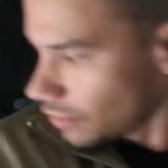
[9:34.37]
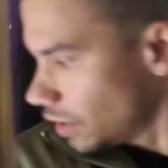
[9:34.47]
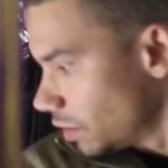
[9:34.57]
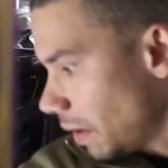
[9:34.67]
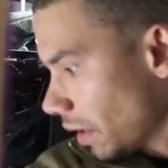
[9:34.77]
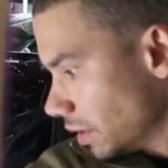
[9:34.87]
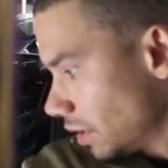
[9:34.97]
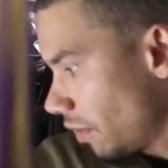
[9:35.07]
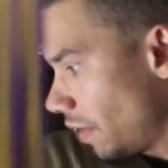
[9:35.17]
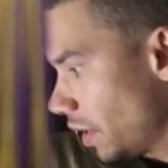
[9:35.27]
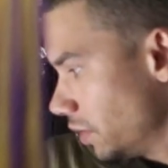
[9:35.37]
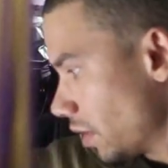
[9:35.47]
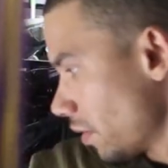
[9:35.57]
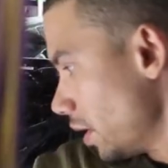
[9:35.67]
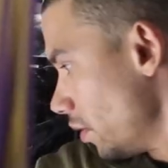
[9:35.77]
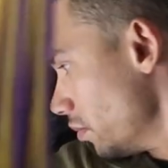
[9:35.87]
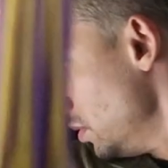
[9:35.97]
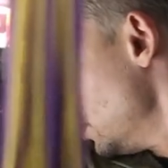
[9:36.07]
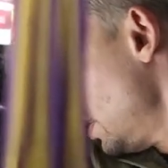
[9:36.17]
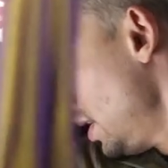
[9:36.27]
smelly stuff I use. I really don't
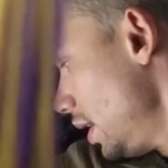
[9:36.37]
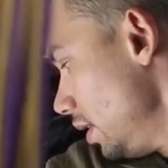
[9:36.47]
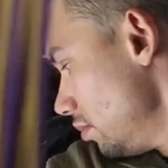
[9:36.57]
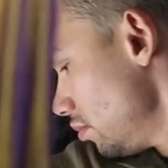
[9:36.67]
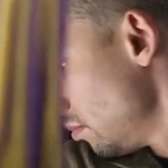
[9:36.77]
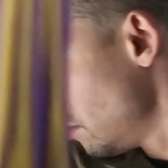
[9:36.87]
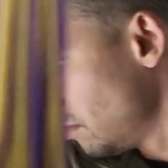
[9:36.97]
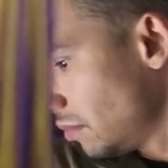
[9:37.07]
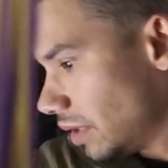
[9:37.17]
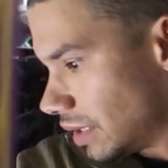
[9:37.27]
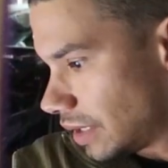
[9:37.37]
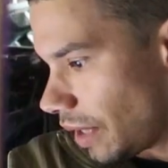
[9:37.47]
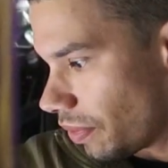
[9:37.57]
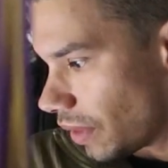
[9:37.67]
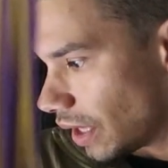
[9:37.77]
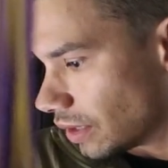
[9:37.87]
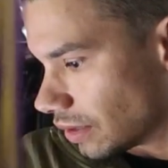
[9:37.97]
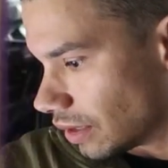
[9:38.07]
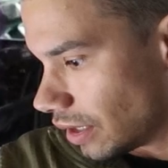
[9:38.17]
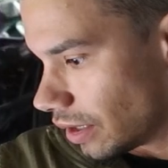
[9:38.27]
use any scent
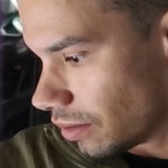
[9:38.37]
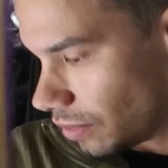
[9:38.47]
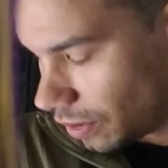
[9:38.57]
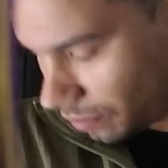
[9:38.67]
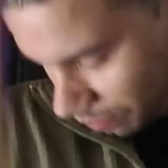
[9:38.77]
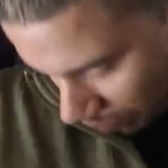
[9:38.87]
things in here, but.